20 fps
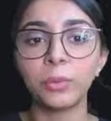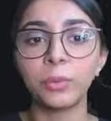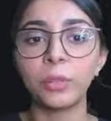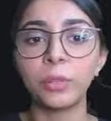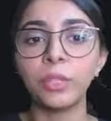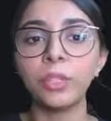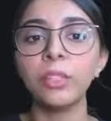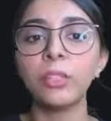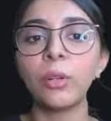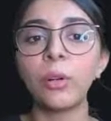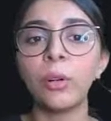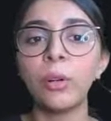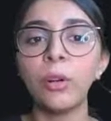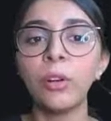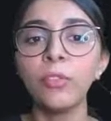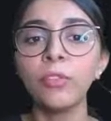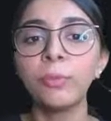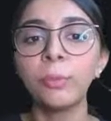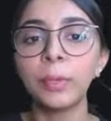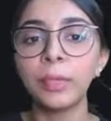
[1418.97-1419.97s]
worth
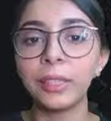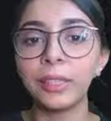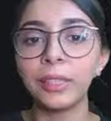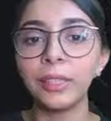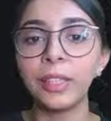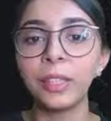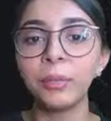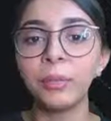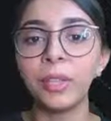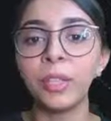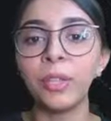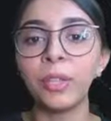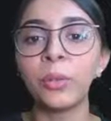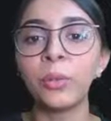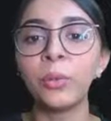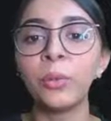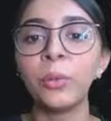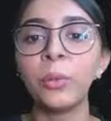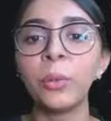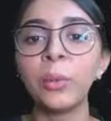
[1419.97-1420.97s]
of butter in my
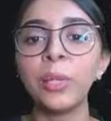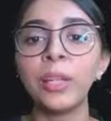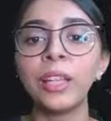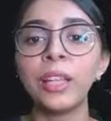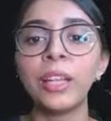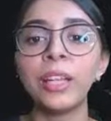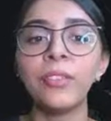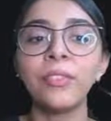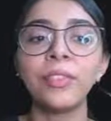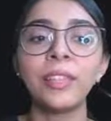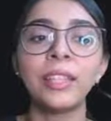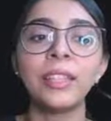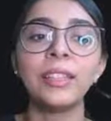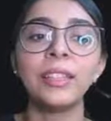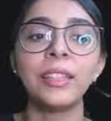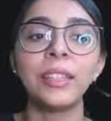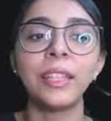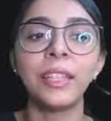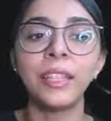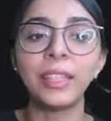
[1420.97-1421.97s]
whole life
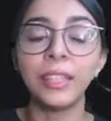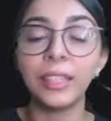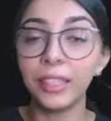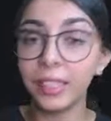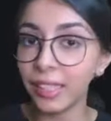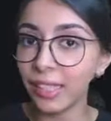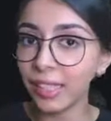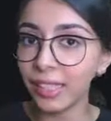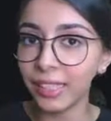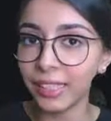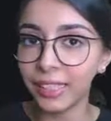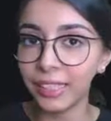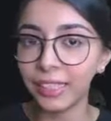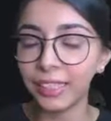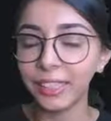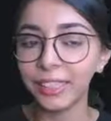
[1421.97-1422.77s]
than they did.